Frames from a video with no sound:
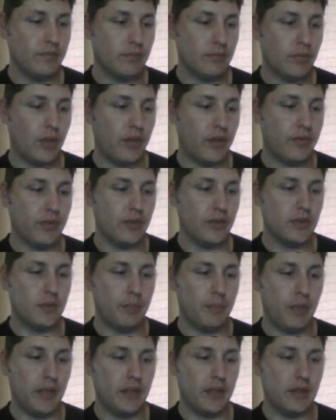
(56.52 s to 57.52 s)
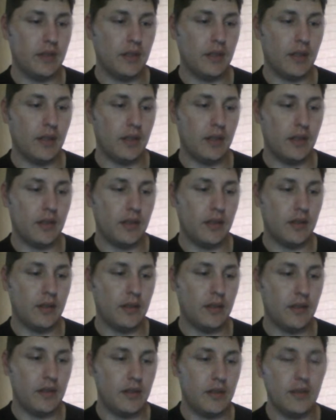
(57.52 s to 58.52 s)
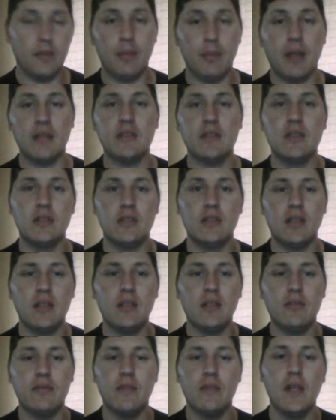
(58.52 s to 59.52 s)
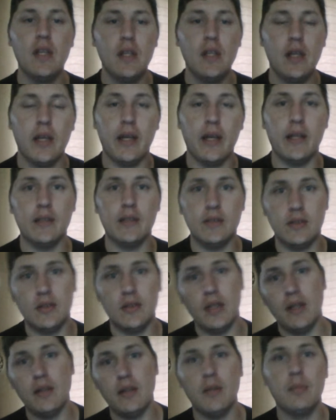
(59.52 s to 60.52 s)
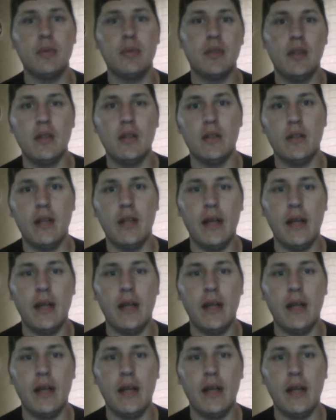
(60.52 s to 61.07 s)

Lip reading: preference, but the box itself has held up pretty good.